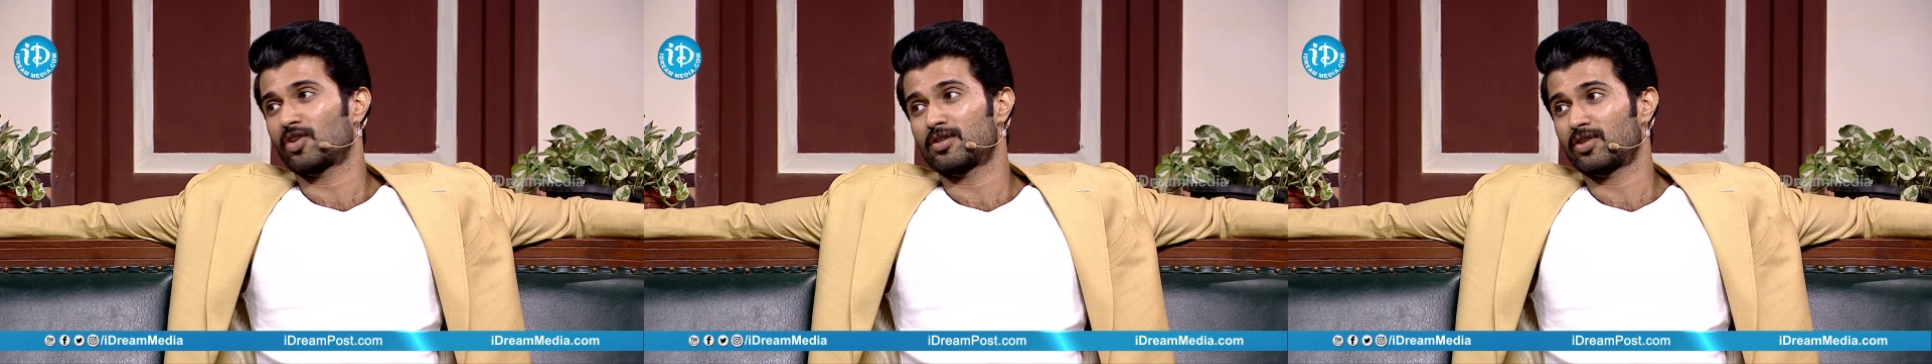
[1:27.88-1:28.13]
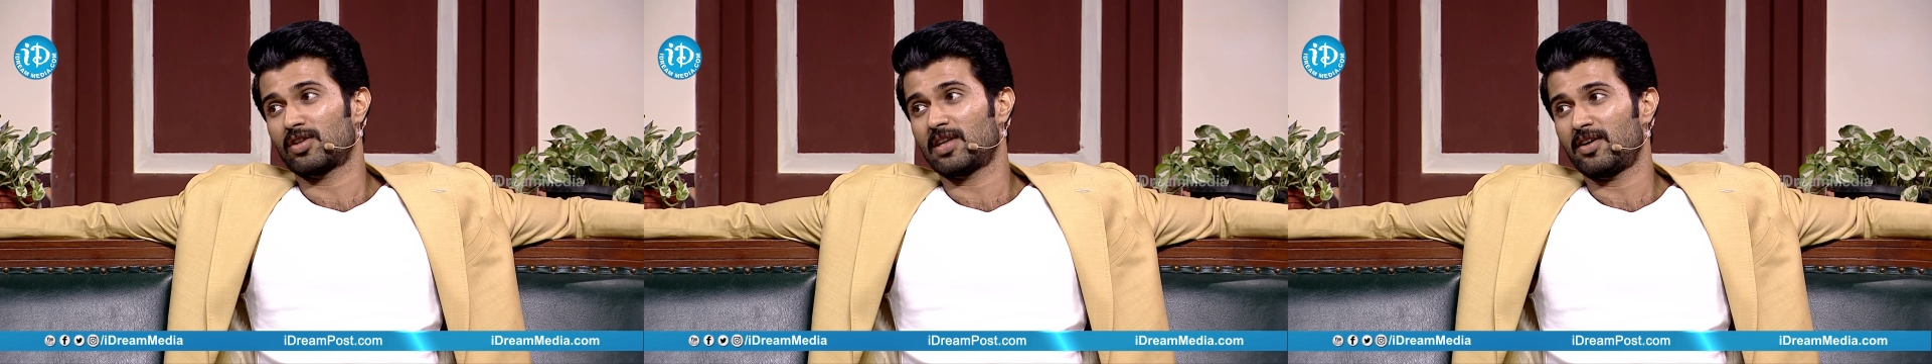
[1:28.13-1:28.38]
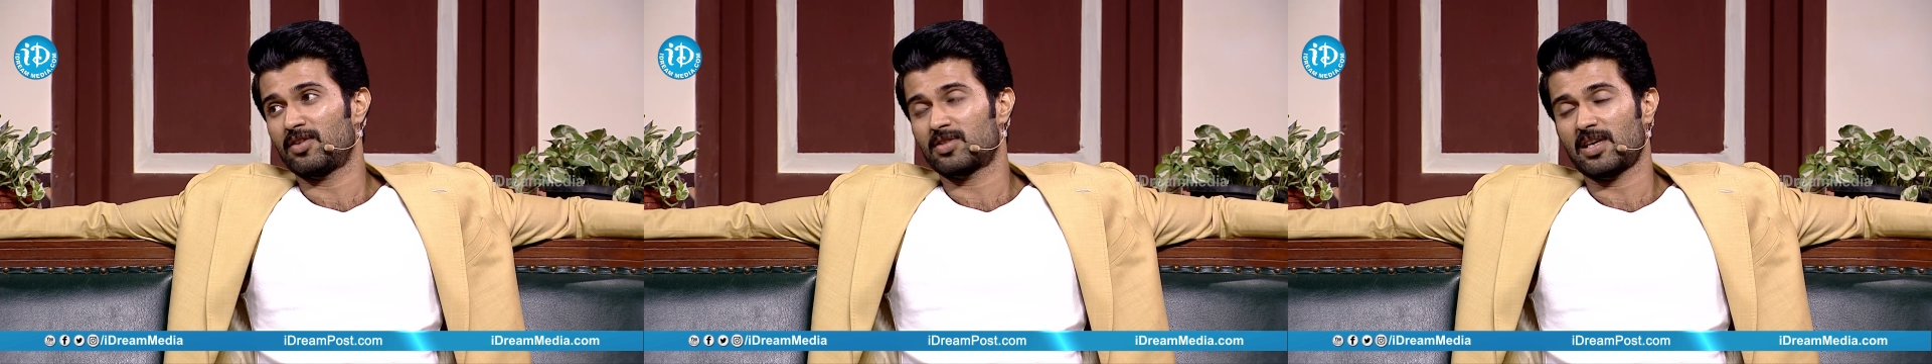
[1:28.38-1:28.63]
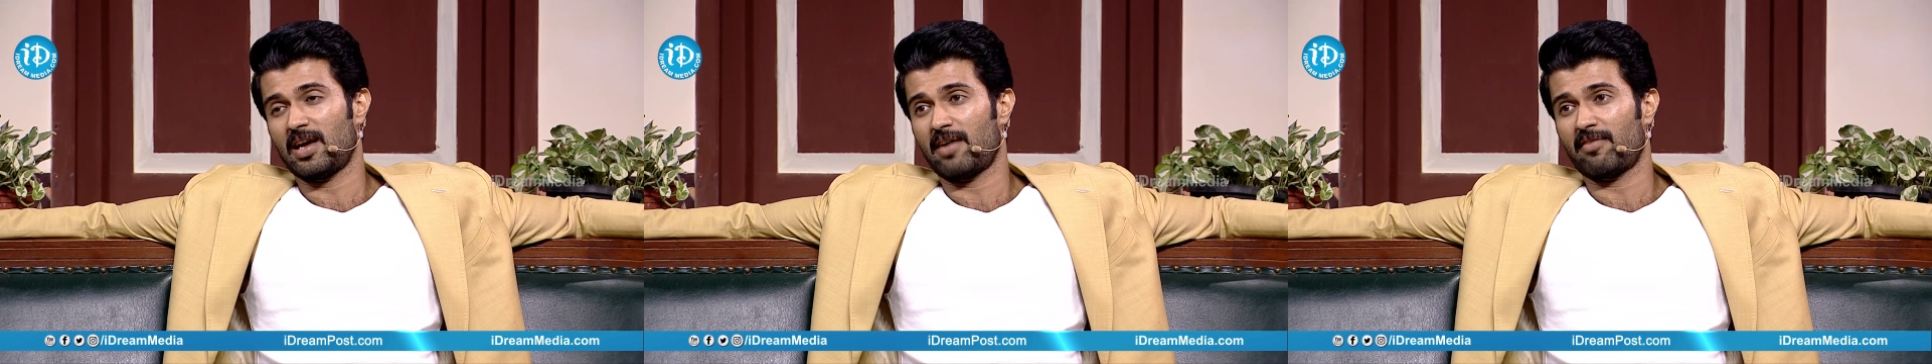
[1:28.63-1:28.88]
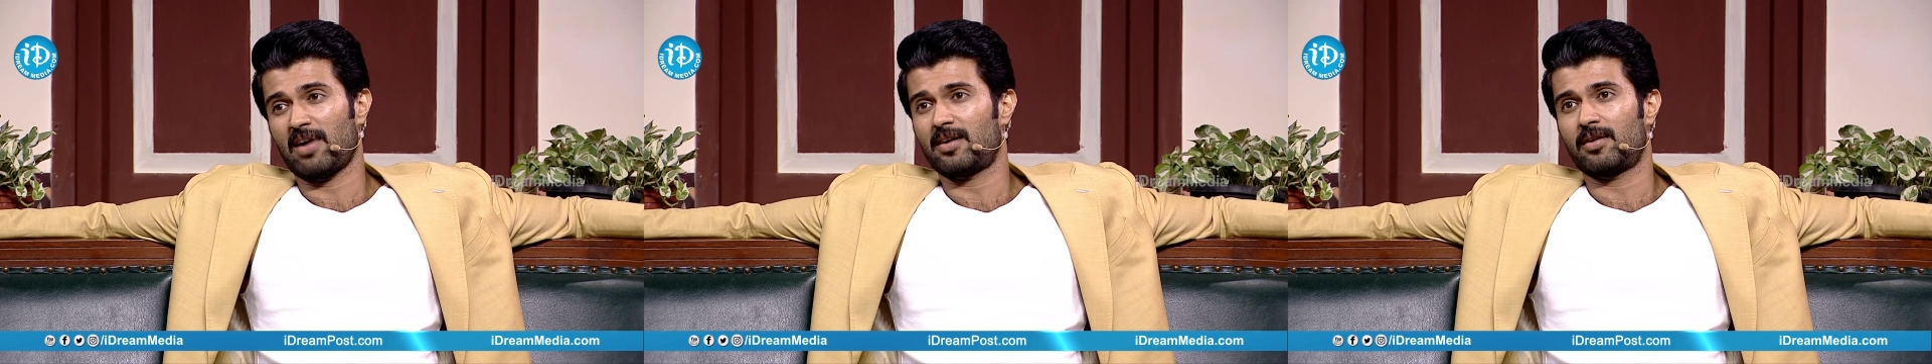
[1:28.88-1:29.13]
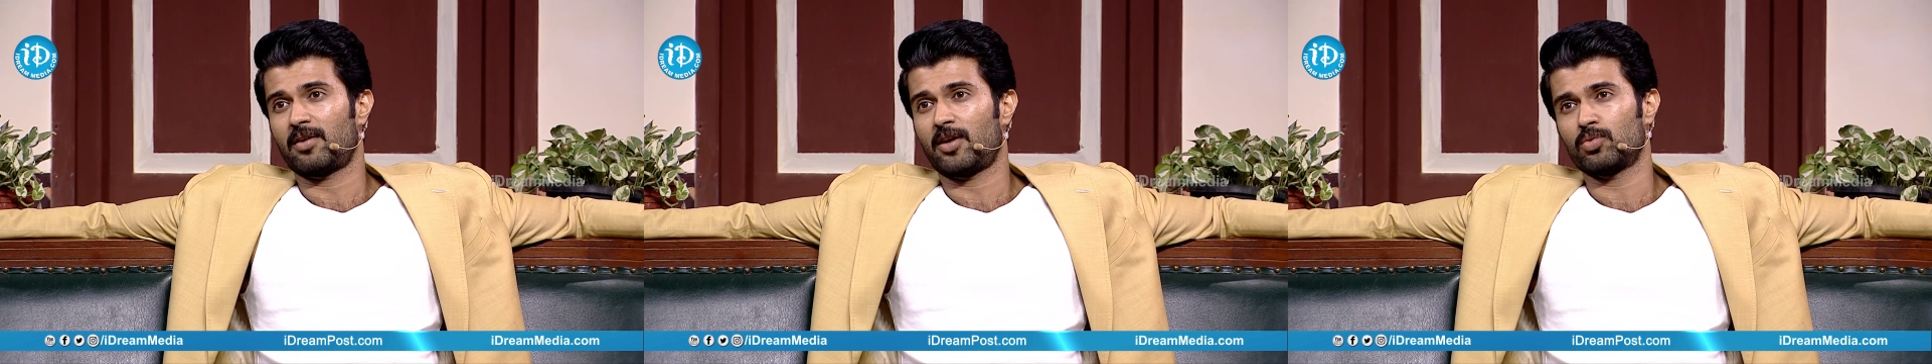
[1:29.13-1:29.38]
Also that you see, I've
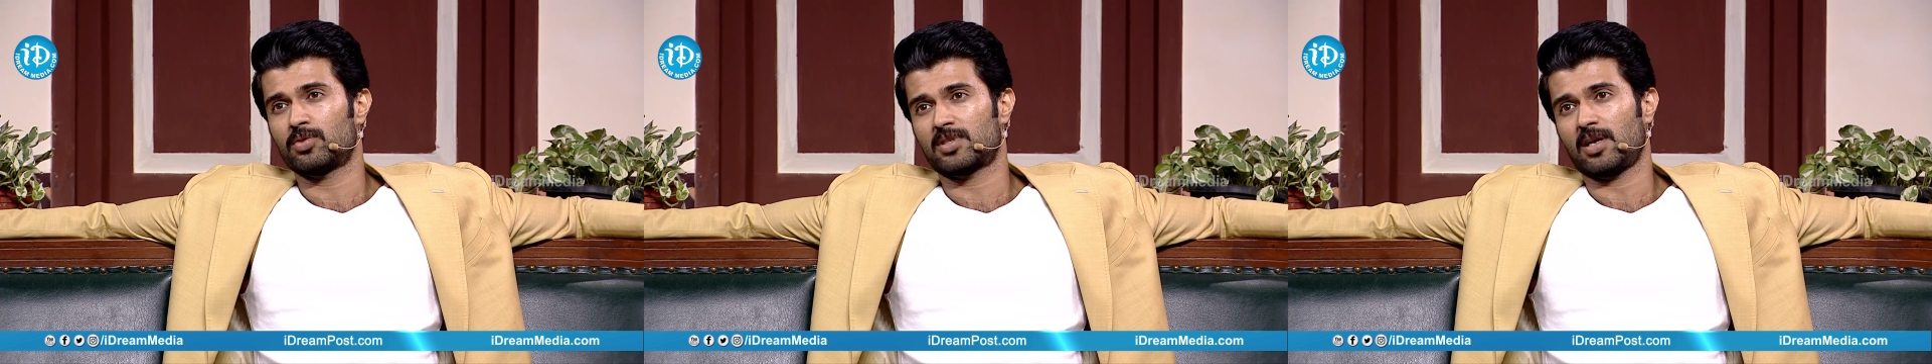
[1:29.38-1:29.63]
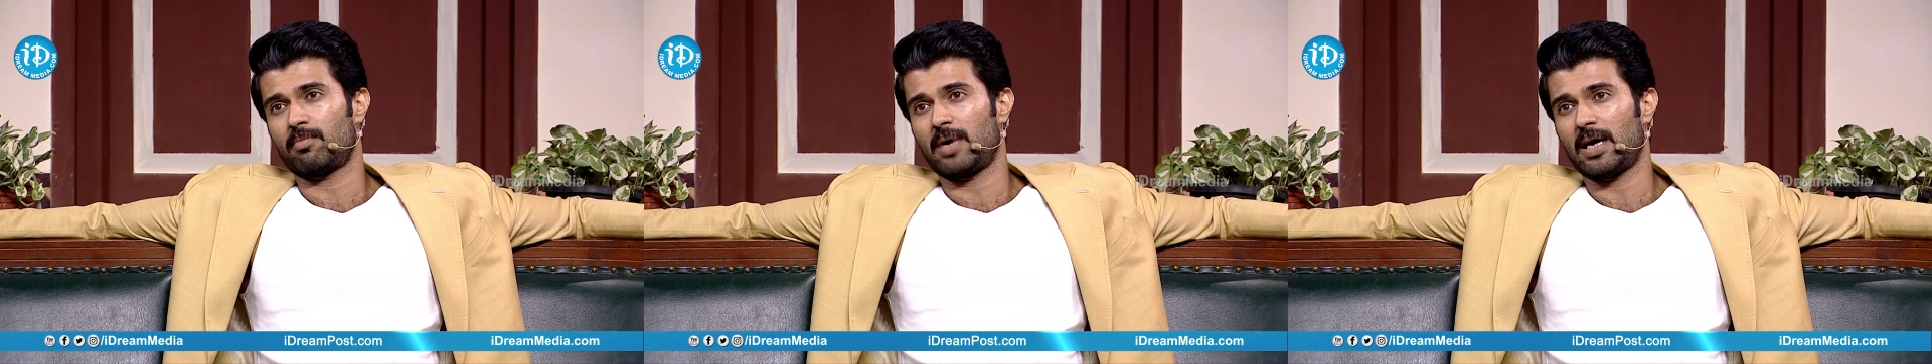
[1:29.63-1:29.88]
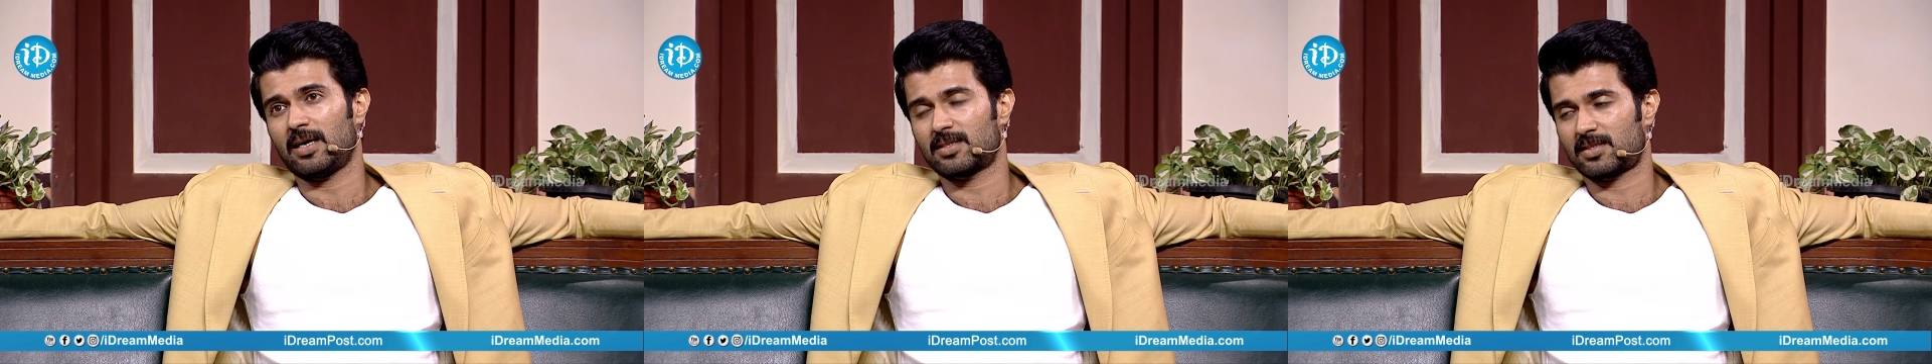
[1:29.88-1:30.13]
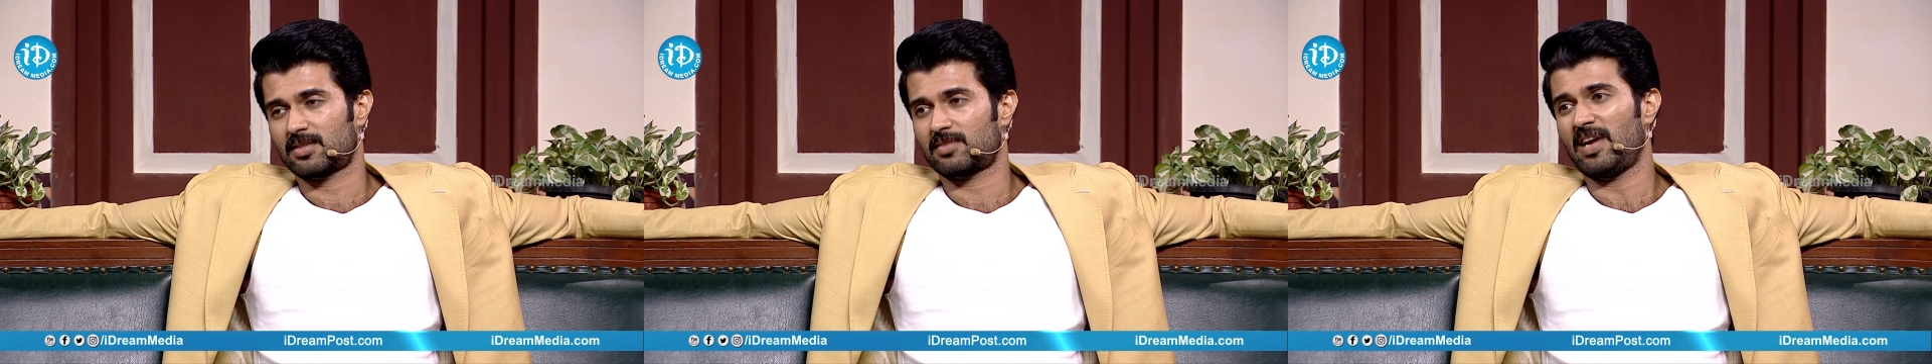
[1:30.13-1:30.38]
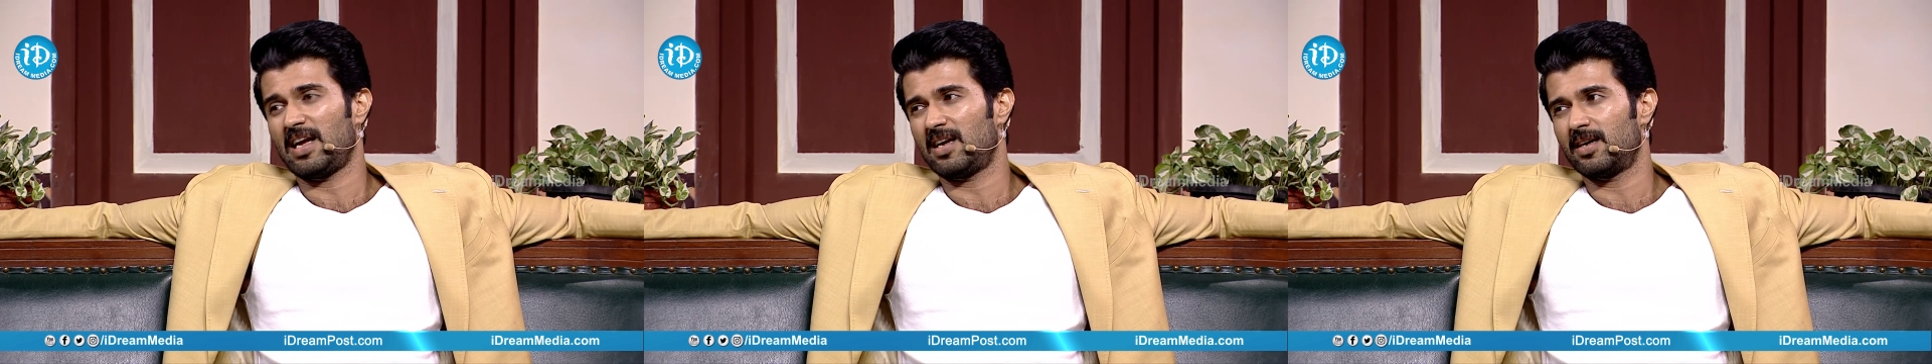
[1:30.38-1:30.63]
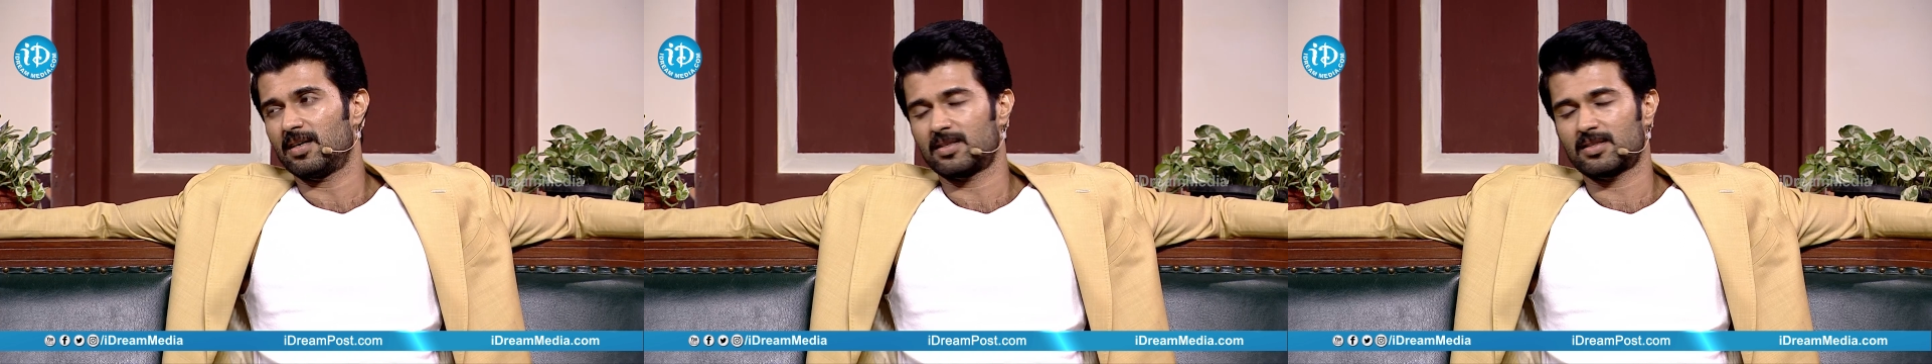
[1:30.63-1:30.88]
had huge setbacks,
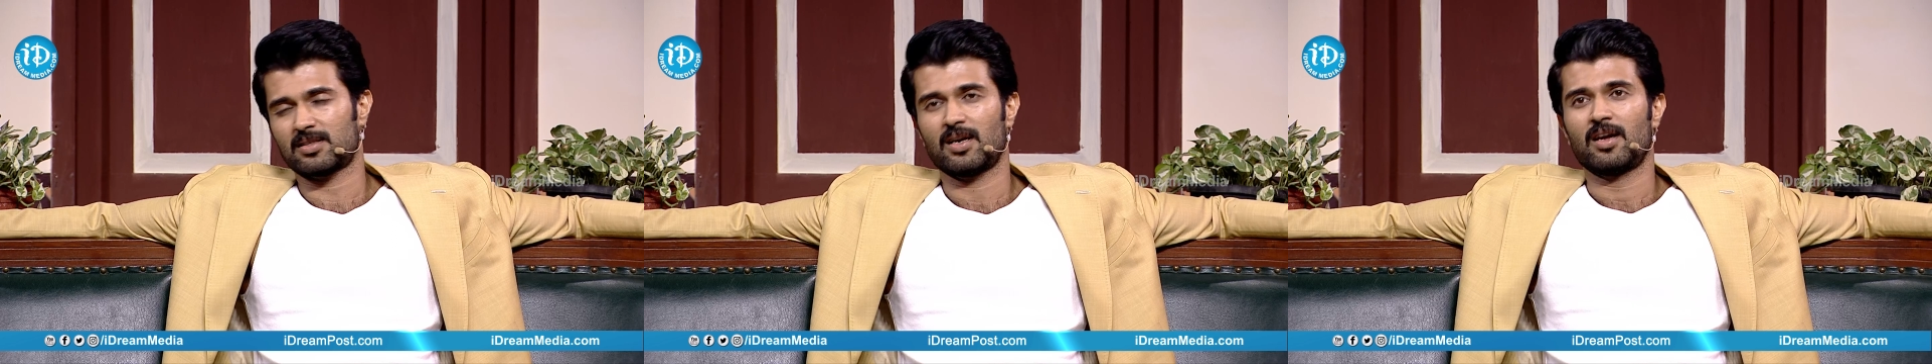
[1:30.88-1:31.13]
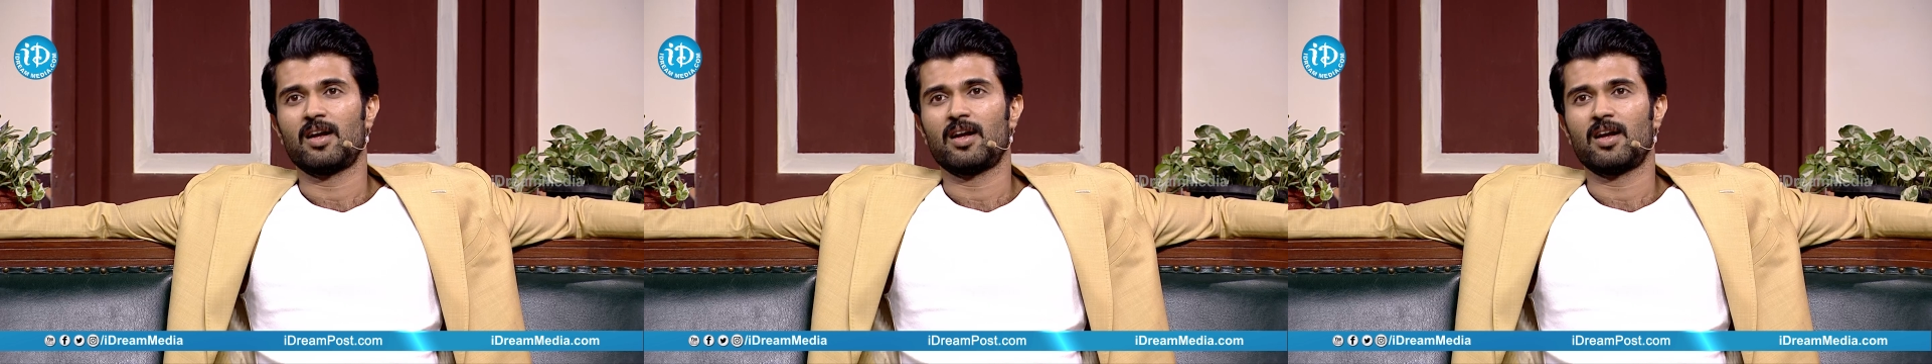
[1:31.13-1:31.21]
failures